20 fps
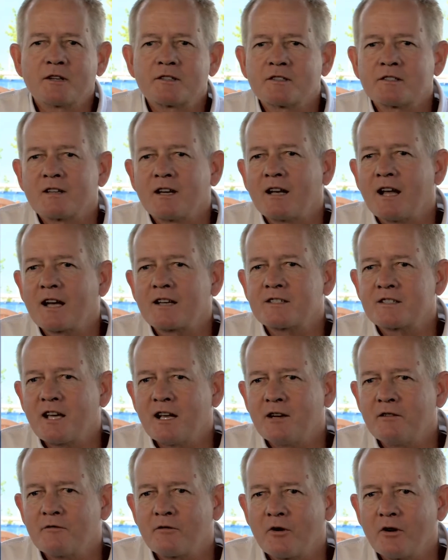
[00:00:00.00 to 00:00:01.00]
much as I like
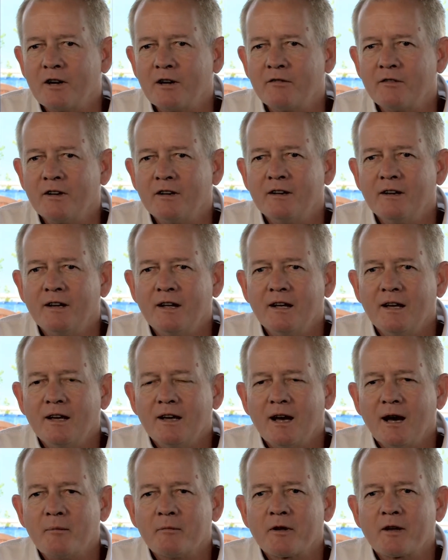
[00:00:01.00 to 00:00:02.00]
sailing for a living,
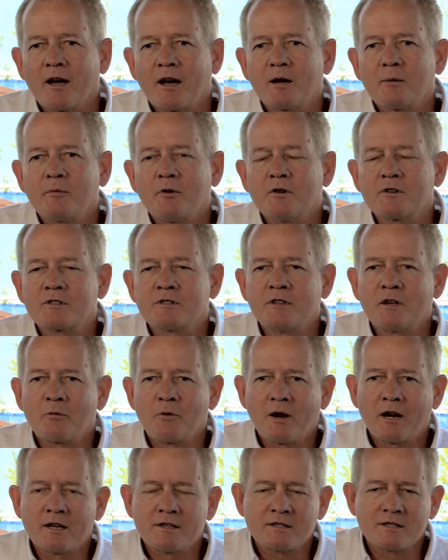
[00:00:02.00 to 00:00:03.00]
I'm the kind of person that
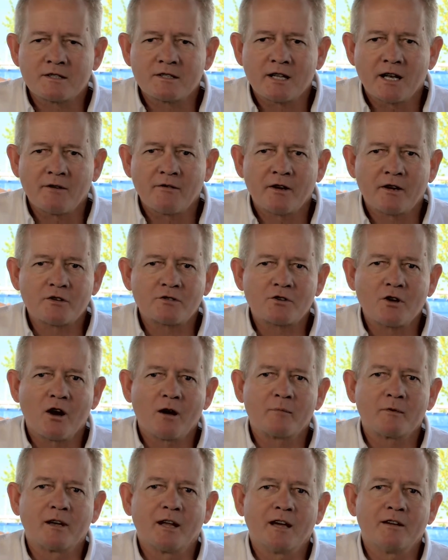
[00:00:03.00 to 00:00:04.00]
realizes that I've had a
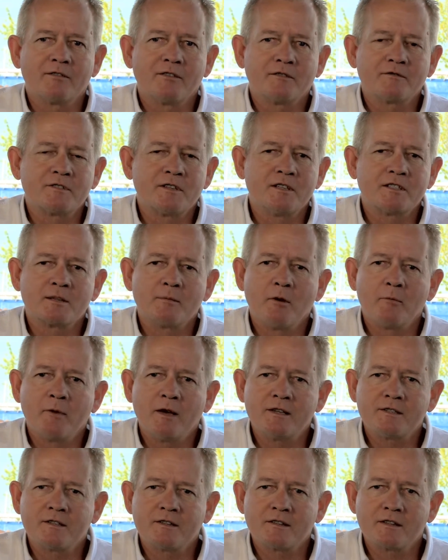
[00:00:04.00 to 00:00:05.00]
charmed life. I've seen some
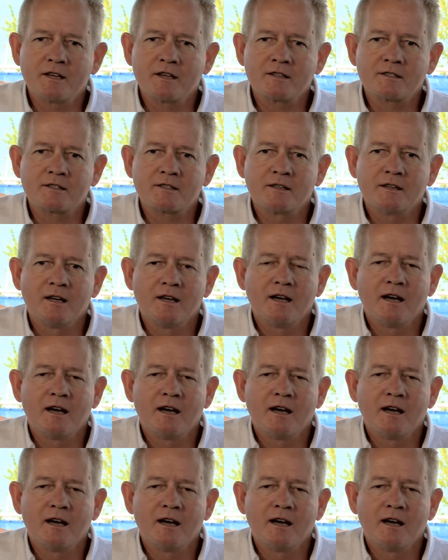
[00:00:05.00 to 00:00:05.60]
amazing things,